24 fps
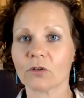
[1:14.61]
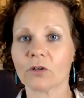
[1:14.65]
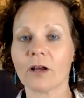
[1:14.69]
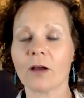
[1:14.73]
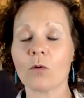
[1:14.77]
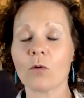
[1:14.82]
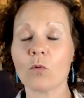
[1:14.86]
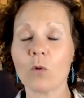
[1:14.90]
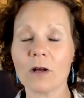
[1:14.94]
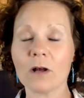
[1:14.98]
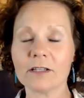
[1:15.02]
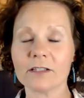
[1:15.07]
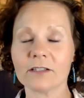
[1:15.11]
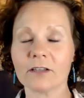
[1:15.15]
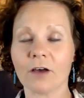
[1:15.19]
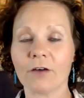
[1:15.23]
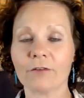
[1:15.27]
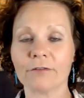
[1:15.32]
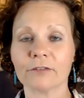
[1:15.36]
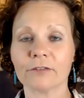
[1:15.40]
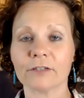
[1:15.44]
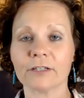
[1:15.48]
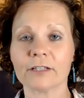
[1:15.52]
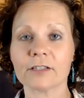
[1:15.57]
or I was
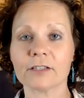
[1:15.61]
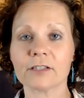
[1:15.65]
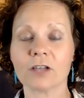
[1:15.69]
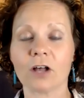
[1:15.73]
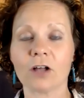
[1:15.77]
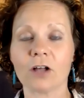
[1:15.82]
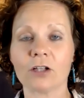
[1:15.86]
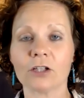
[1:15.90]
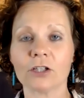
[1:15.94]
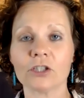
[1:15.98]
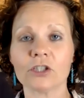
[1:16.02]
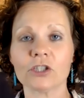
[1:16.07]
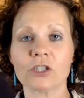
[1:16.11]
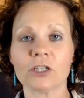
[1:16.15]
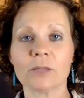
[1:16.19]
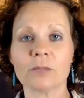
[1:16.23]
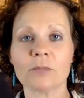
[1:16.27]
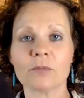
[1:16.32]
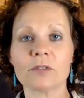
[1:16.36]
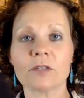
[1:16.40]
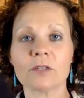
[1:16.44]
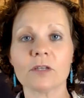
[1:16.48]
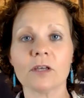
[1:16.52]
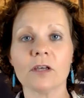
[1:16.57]
offering
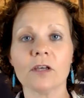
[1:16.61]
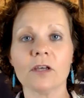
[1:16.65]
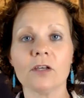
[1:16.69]
scholarships